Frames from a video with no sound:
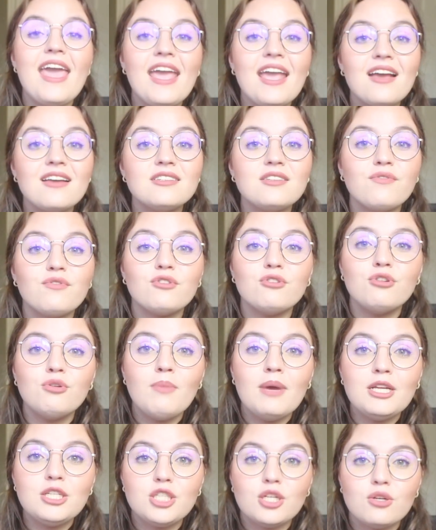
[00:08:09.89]
And if you're new to
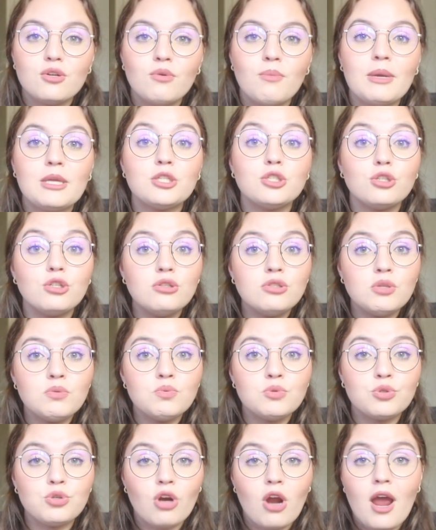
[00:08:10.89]
my channel, make sure you're
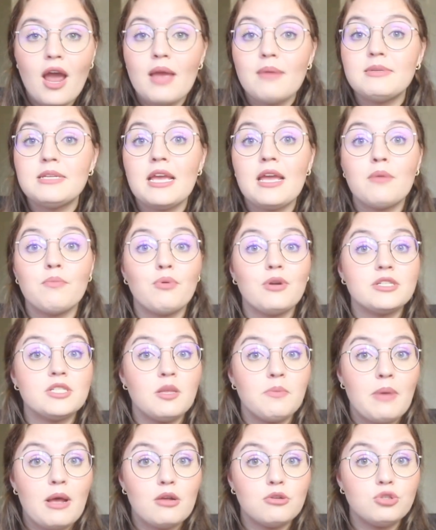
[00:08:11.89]
subscribed and press
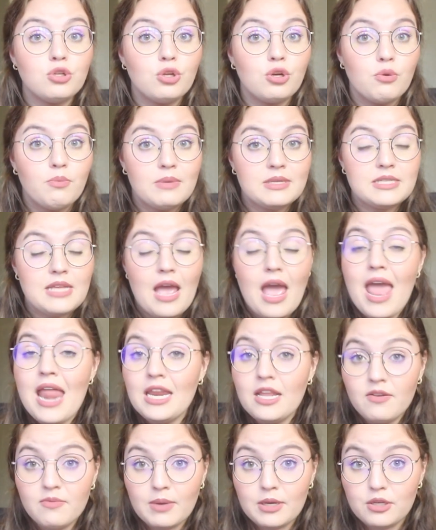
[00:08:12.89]
the bell so you don't miss
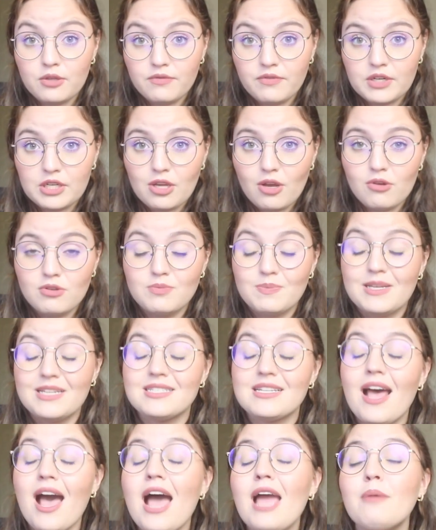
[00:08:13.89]
any of my new videos
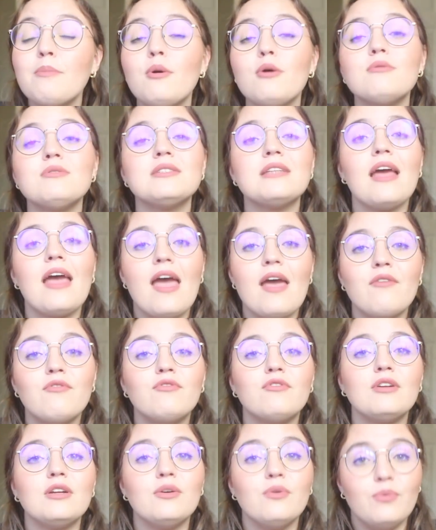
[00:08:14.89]
because I post
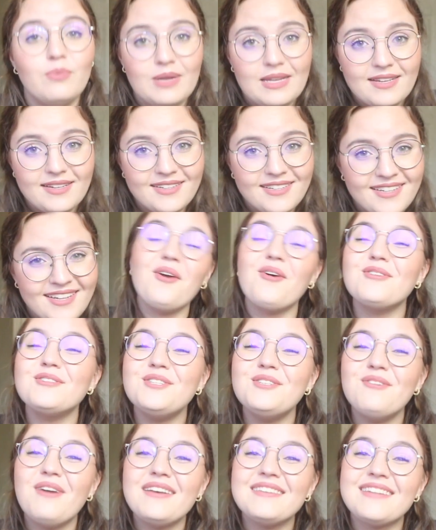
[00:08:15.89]
every week. I'll
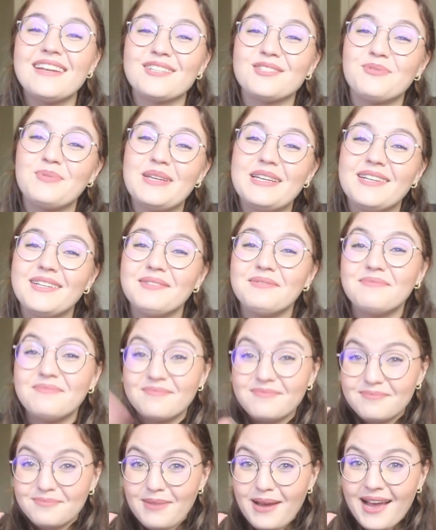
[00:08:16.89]
see you guys next week.
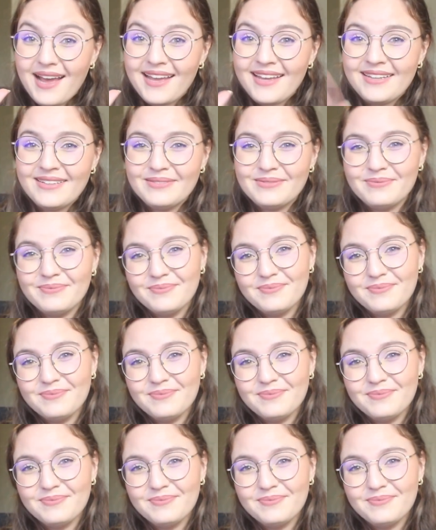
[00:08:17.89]
Bye!